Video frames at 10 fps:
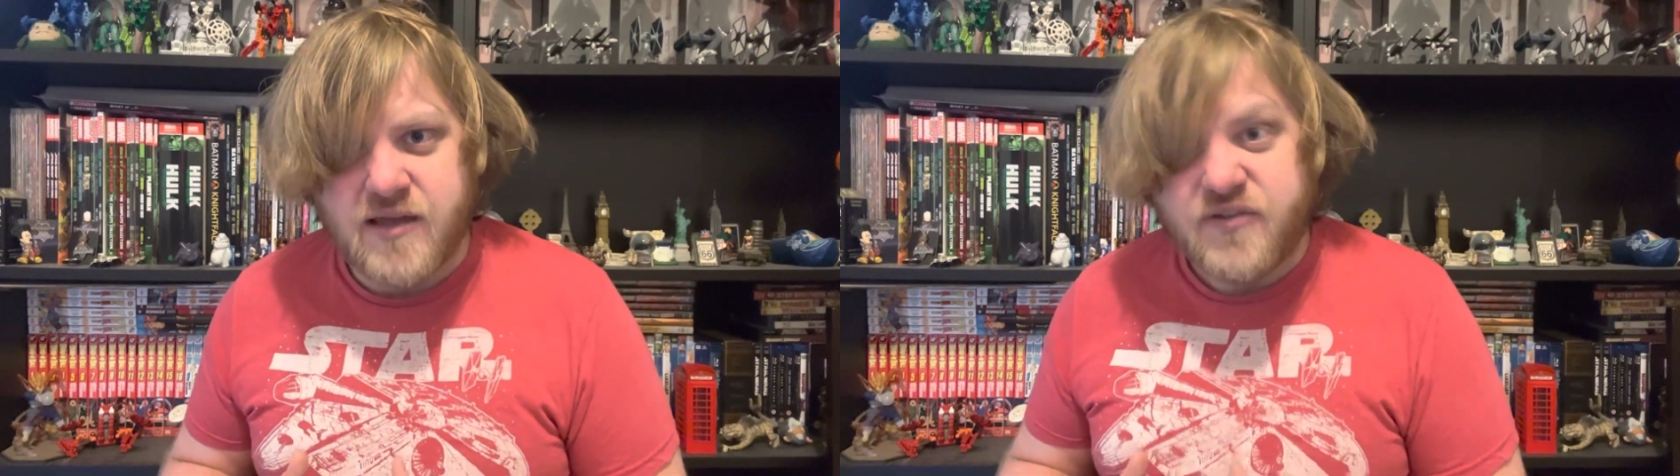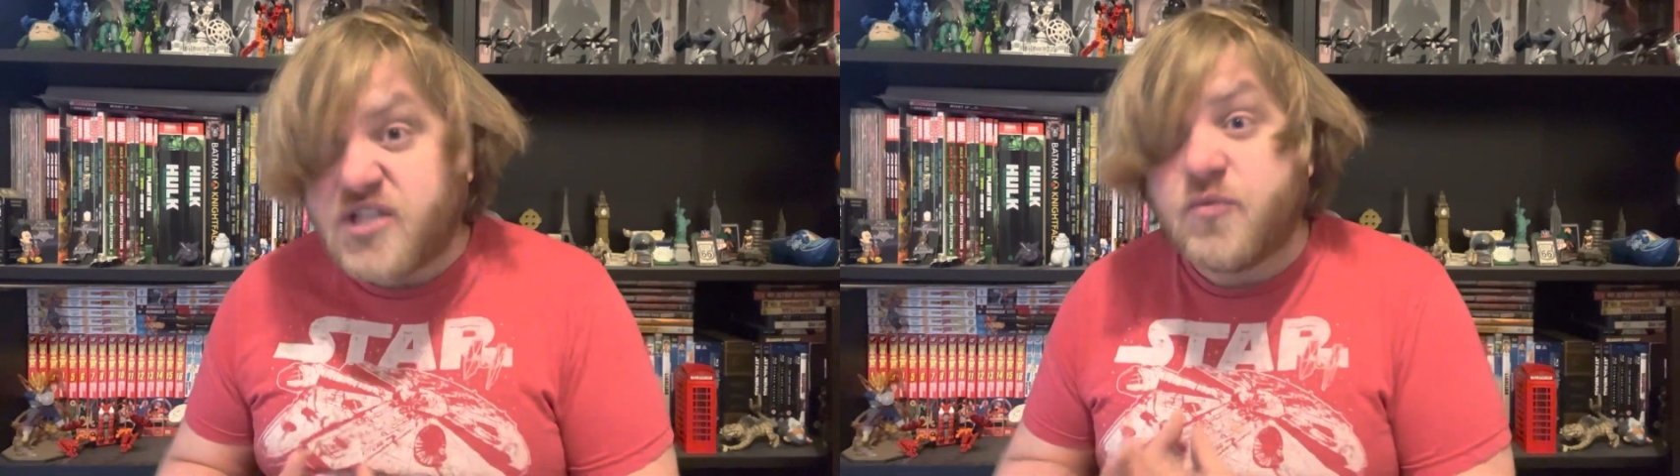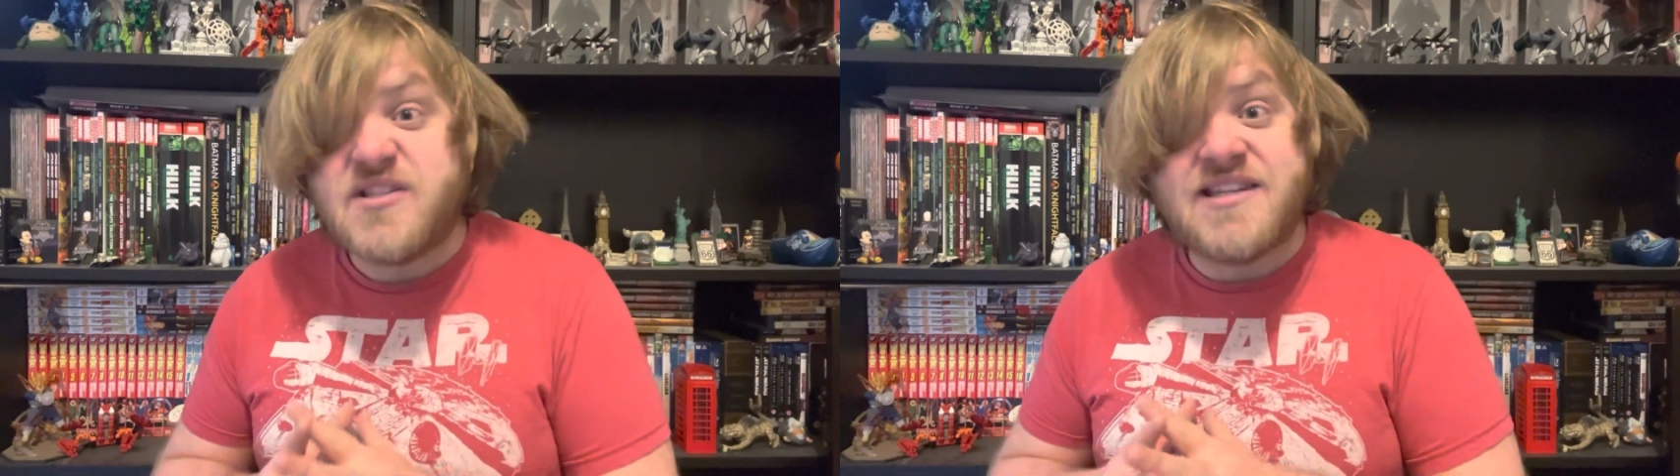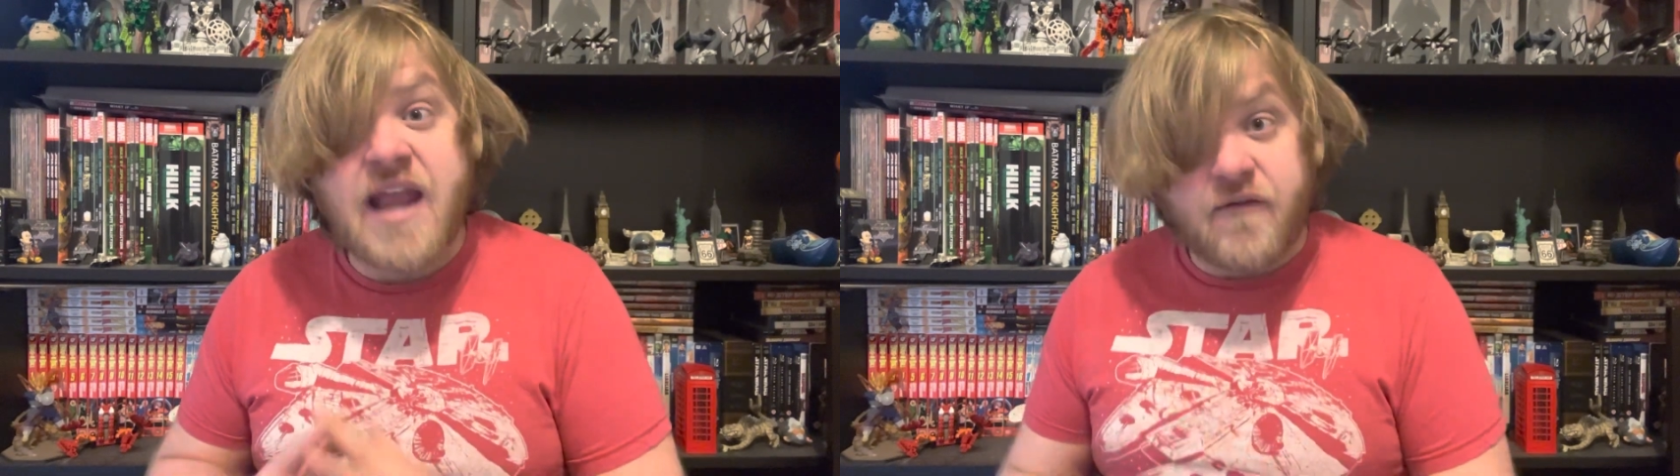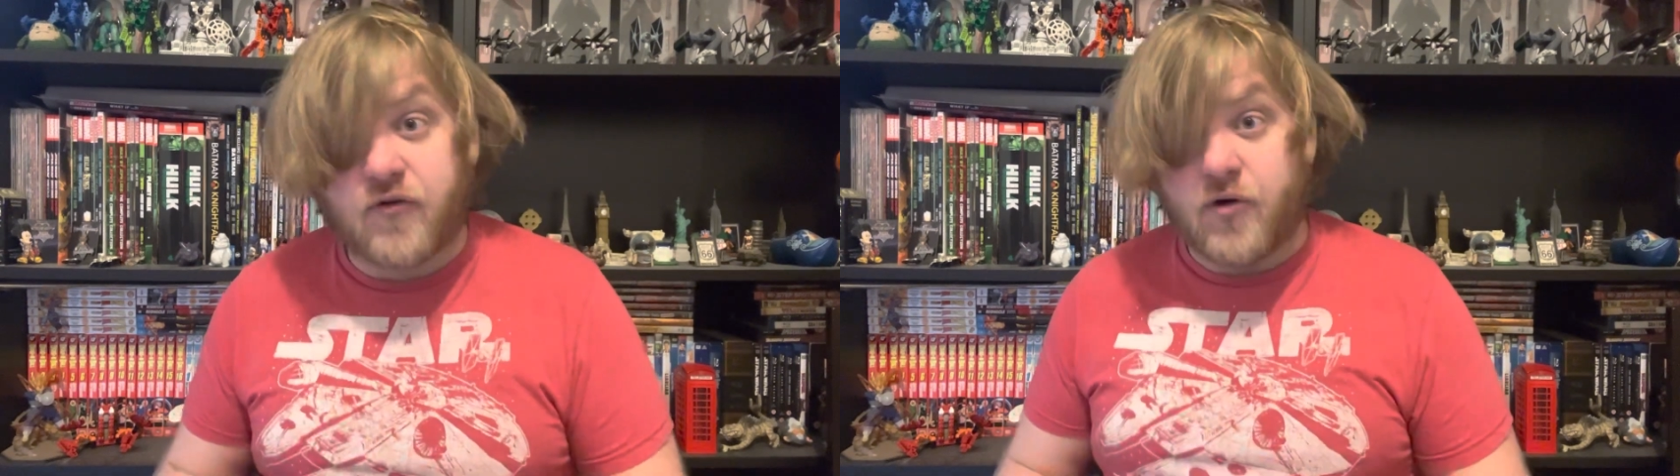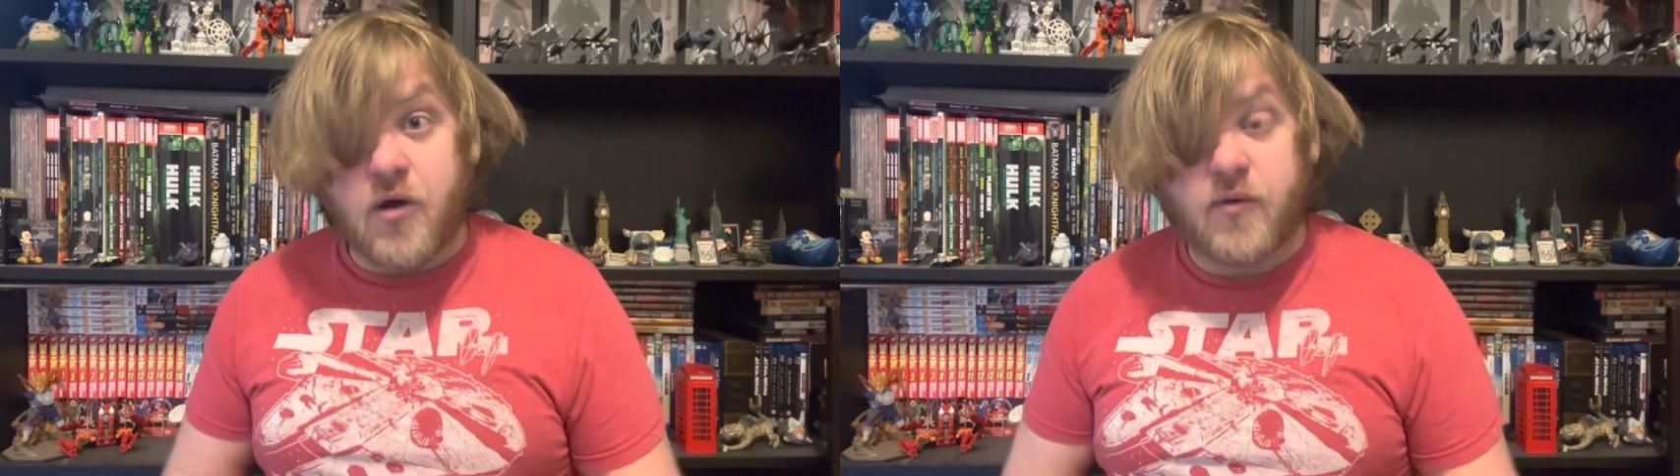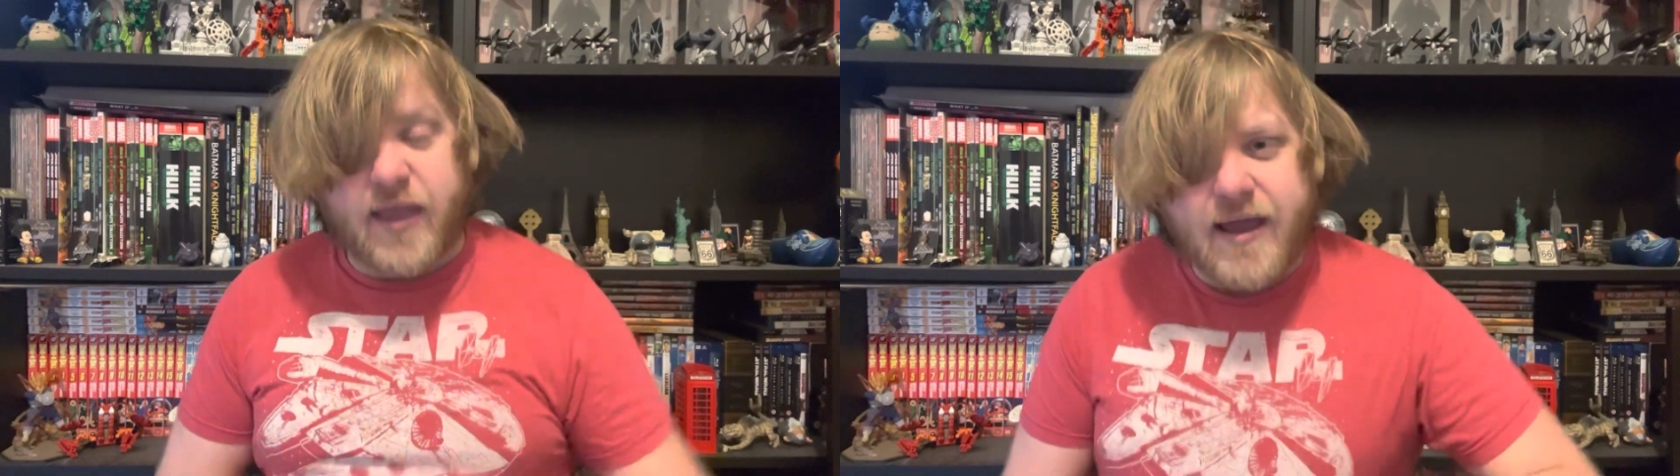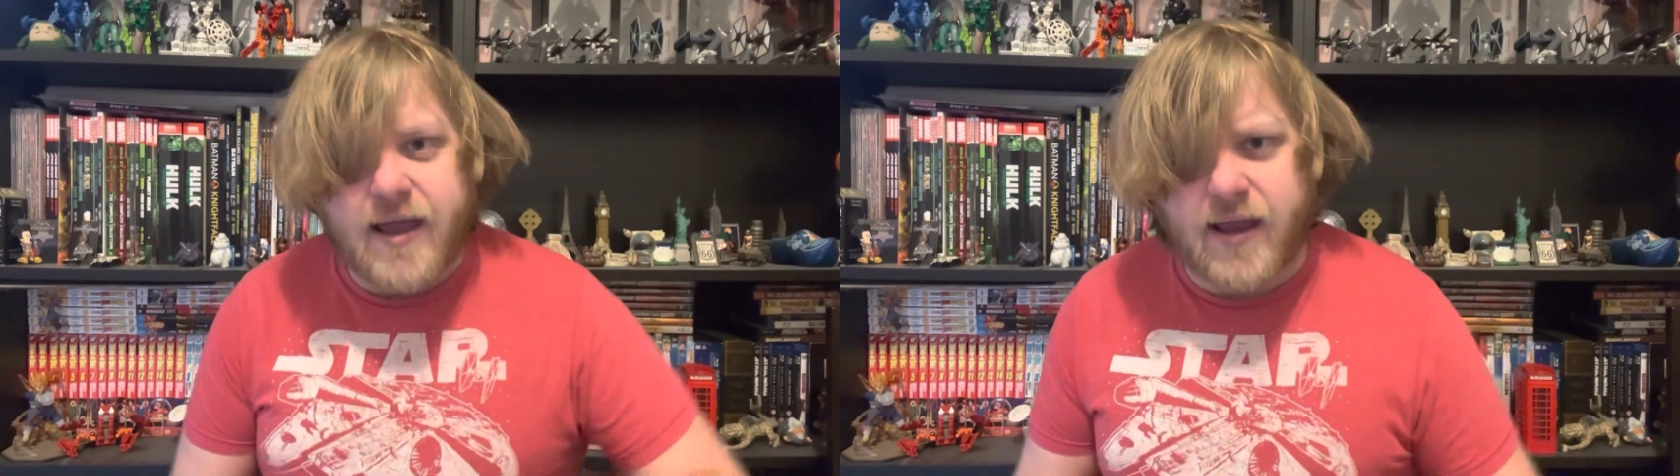This was never
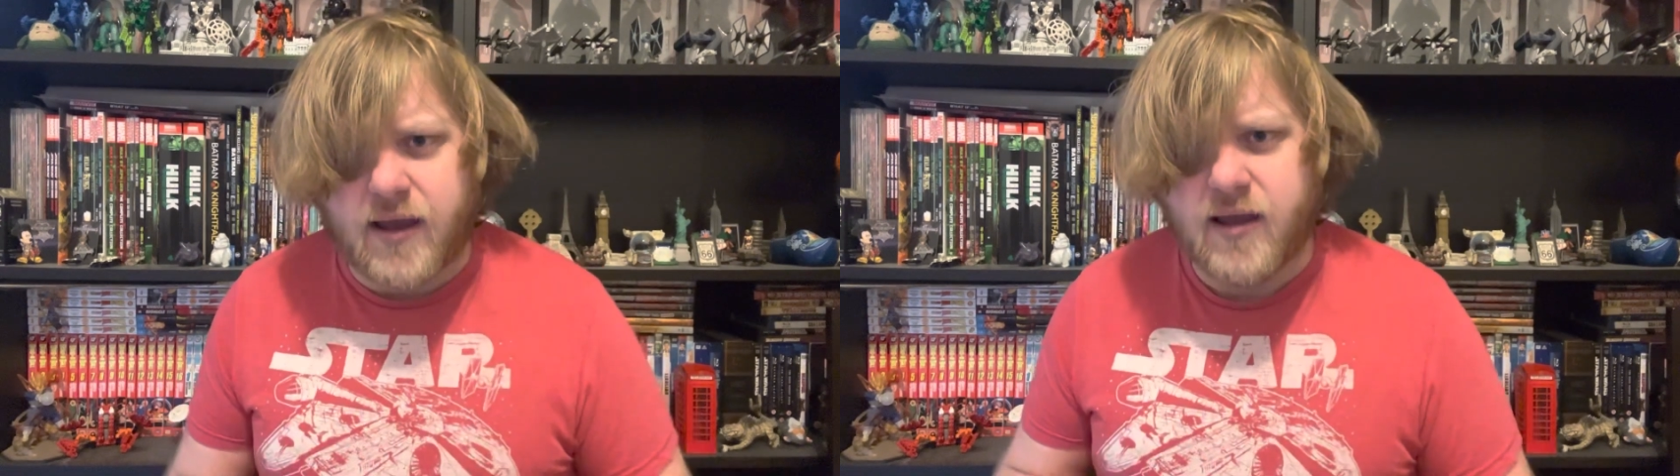okay.